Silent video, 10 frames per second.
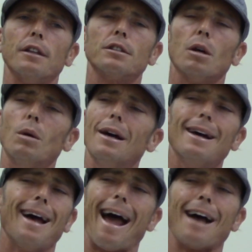And so
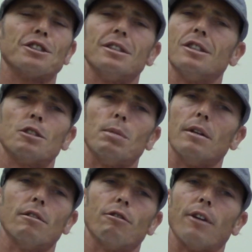Ashley's just
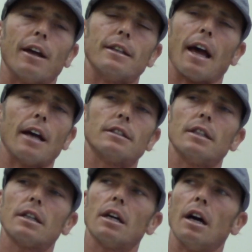been fantastic.